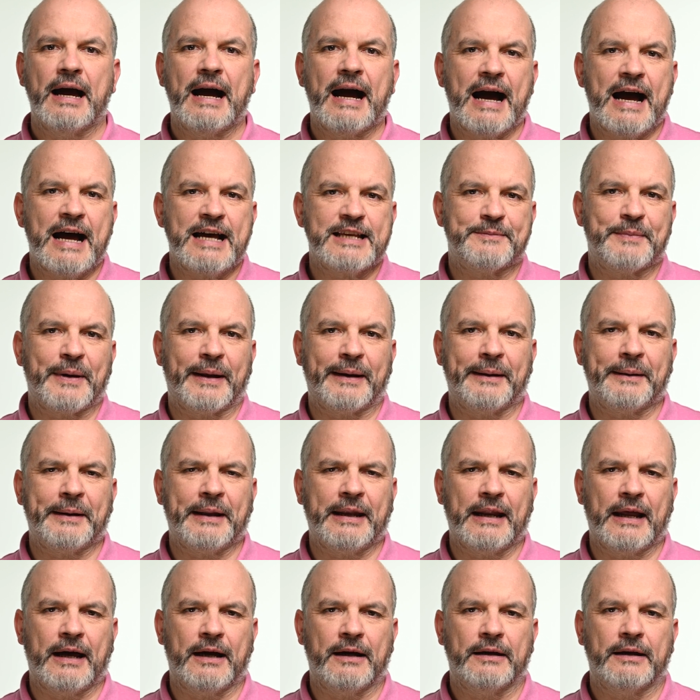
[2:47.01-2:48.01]
as
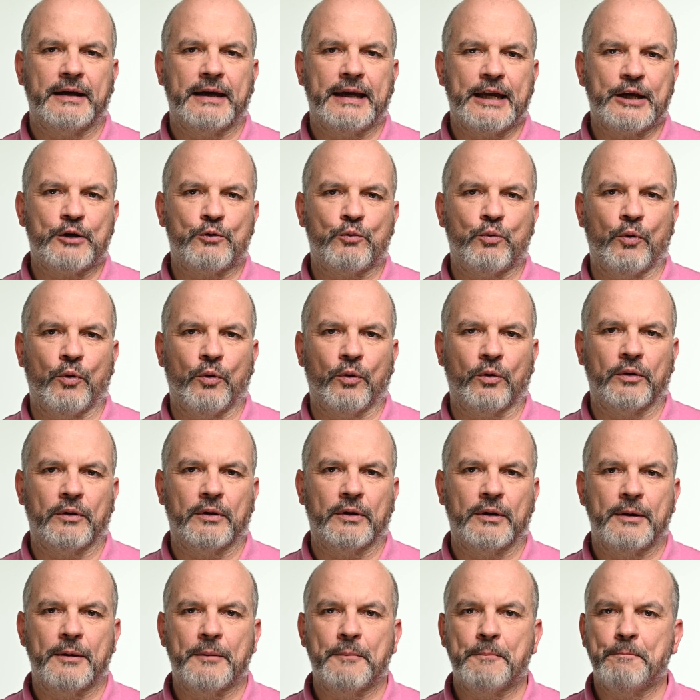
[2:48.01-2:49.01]
banana equal
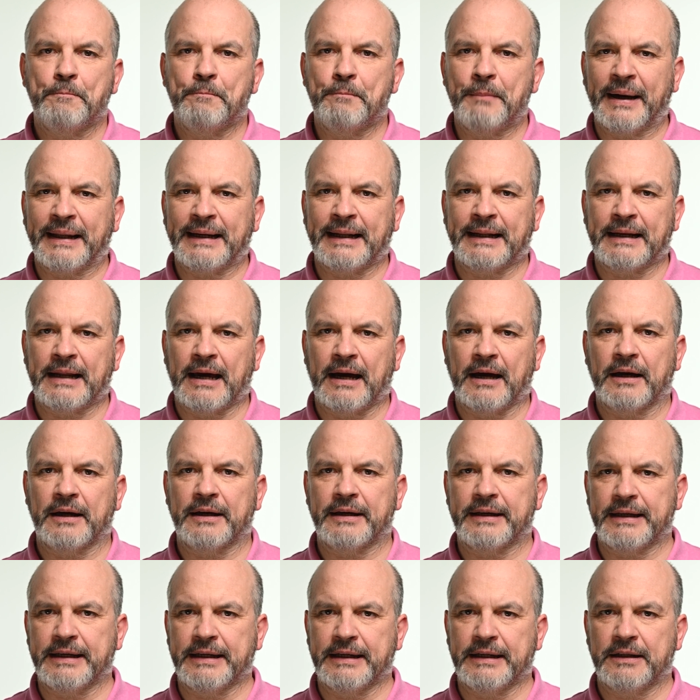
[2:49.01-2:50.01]
banana
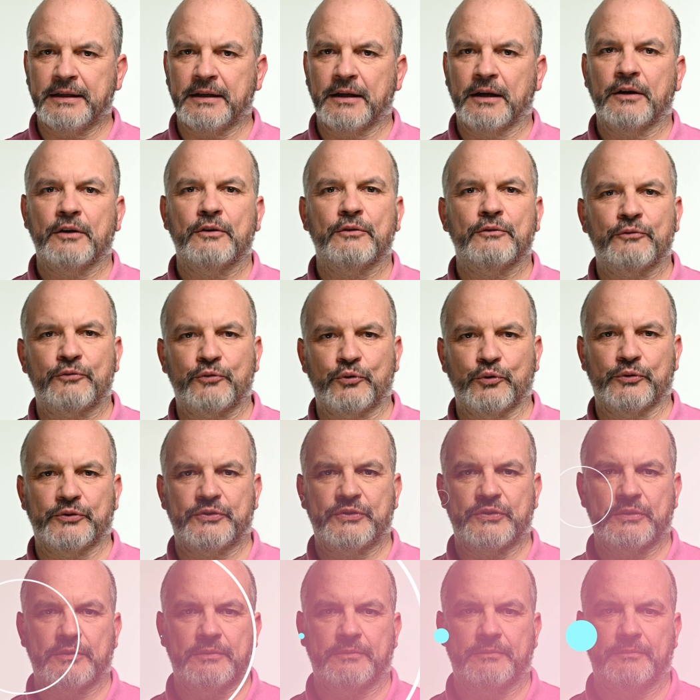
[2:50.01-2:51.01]
in fruit.